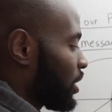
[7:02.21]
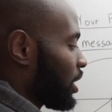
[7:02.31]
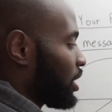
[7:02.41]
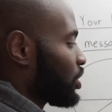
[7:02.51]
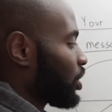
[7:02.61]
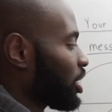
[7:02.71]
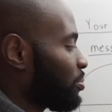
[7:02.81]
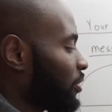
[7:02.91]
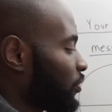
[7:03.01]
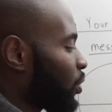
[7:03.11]
because you're going
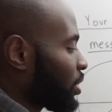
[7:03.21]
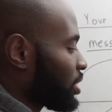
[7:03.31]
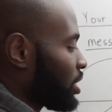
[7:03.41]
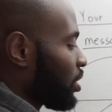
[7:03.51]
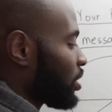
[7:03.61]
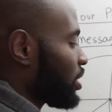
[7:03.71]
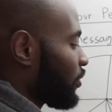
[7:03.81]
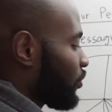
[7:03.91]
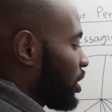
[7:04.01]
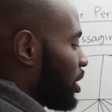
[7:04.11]
to be focusing on
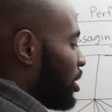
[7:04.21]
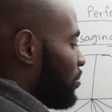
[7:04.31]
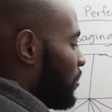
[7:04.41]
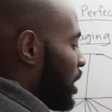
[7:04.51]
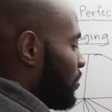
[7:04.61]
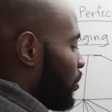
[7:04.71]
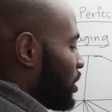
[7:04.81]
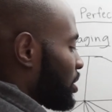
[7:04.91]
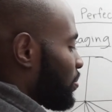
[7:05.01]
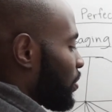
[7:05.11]
different pain
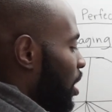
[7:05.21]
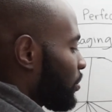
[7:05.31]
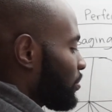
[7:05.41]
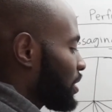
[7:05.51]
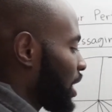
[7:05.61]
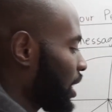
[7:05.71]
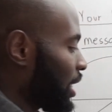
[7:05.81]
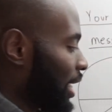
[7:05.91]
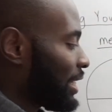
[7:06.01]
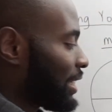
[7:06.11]
points and problems
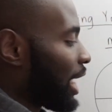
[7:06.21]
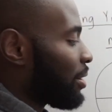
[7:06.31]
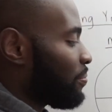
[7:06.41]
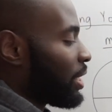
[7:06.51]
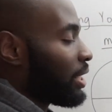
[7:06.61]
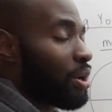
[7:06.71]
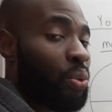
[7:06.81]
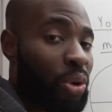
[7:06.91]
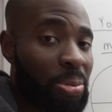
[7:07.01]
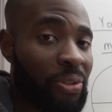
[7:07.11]
that a diabetic
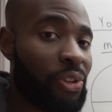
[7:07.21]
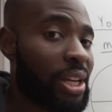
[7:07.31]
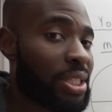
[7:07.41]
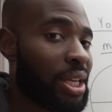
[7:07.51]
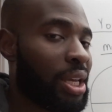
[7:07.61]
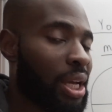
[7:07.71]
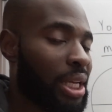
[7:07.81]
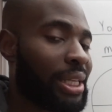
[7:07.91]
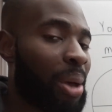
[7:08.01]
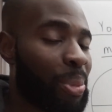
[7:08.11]
would be facing,
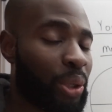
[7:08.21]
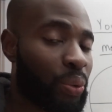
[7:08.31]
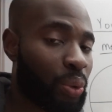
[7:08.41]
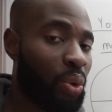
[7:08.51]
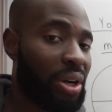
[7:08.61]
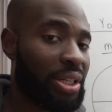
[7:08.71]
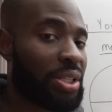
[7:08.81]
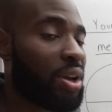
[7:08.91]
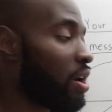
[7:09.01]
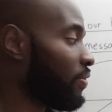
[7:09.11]
a diabetic would want to
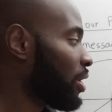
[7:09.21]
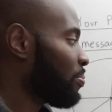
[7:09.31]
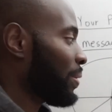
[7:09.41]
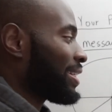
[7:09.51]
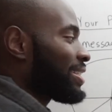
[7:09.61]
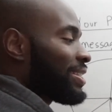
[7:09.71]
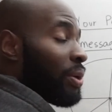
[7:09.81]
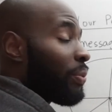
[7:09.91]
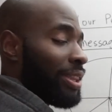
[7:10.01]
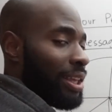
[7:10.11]
solve, but it's
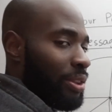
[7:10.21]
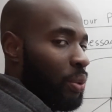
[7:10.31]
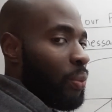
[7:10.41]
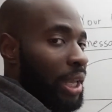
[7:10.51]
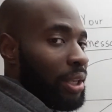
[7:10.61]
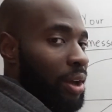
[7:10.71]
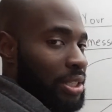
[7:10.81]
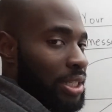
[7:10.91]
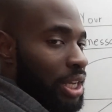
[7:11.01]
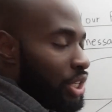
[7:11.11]
still within the weight
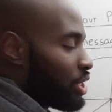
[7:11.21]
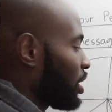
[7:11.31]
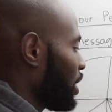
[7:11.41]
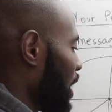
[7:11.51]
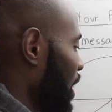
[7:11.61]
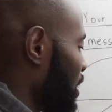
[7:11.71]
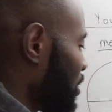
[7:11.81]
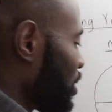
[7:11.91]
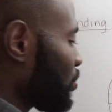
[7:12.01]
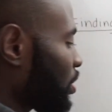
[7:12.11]
loss niche.
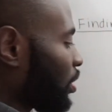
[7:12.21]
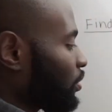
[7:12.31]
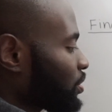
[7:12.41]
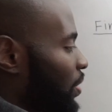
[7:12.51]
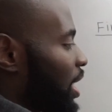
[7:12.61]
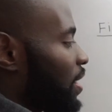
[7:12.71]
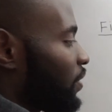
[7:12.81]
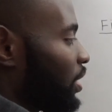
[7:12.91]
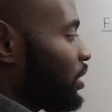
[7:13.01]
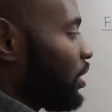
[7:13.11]
And you could also
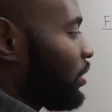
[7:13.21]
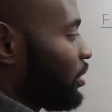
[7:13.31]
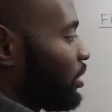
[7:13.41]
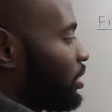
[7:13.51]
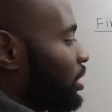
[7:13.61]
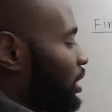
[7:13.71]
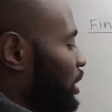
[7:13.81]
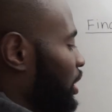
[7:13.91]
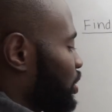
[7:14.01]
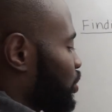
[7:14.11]
have another
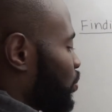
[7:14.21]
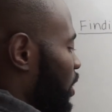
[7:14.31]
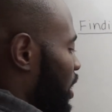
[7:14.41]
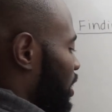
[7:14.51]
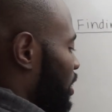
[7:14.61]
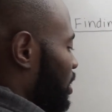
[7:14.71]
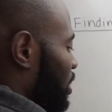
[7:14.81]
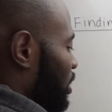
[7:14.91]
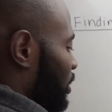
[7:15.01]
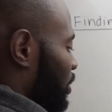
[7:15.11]
niche where,
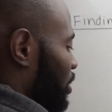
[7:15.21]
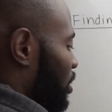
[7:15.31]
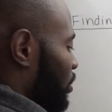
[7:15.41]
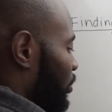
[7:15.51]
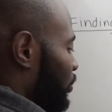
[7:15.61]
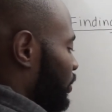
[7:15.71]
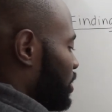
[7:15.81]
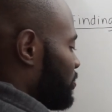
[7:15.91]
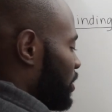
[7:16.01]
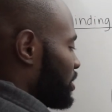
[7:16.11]

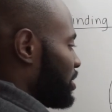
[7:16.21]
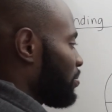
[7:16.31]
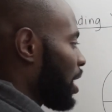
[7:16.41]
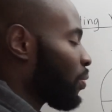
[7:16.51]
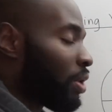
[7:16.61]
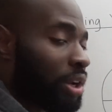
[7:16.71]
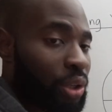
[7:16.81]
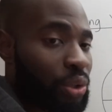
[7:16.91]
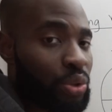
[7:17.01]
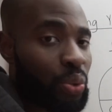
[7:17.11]
this person might want to
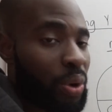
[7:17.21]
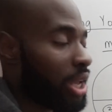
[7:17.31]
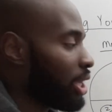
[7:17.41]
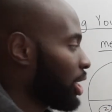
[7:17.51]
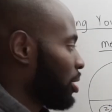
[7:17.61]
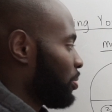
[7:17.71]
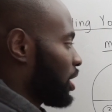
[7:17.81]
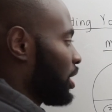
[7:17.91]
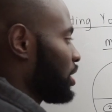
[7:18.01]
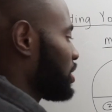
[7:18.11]
lose weight
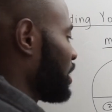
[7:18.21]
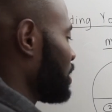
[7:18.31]
because